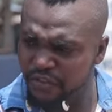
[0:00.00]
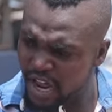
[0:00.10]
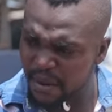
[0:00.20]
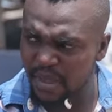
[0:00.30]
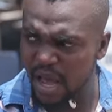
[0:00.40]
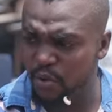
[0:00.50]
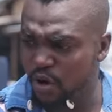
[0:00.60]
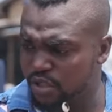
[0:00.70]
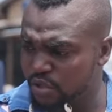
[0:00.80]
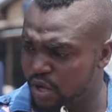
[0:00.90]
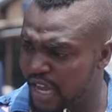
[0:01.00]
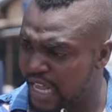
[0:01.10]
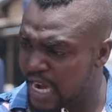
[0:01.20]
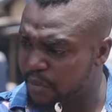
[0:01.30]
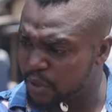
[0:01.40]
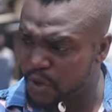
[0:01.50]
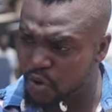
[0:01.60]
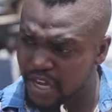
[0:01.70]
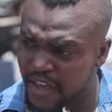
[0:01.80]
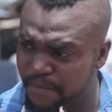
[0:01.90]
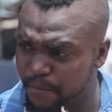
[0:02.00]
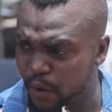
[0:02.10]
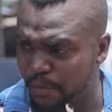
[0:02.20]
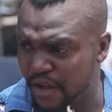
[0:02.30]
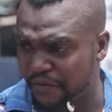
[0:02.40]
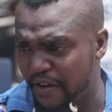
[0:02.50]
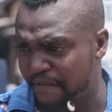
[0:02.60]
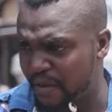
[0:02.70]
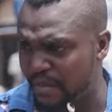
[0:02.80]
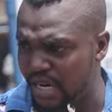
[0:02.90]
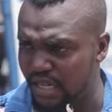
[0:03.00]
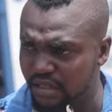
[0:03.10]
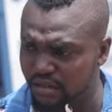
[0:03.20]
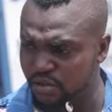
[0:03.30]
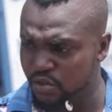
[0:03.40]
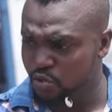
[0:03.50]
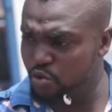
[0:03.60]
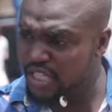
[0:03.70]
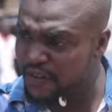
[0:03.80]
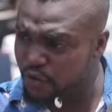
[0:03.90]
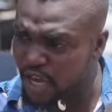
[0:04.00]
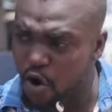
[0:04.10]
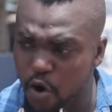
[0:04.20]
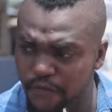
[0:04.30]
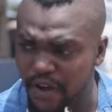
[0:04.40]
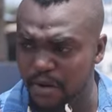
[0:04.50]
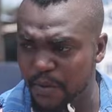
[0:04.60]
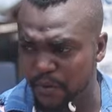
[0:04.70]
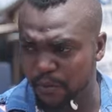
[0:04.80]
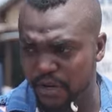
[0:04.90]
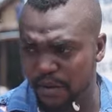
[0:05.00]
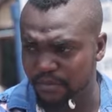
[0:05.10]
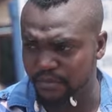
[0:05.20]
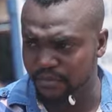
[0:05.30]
Free him now because you don't get anybody where you don't get problem for your family. You said you get your own family problem.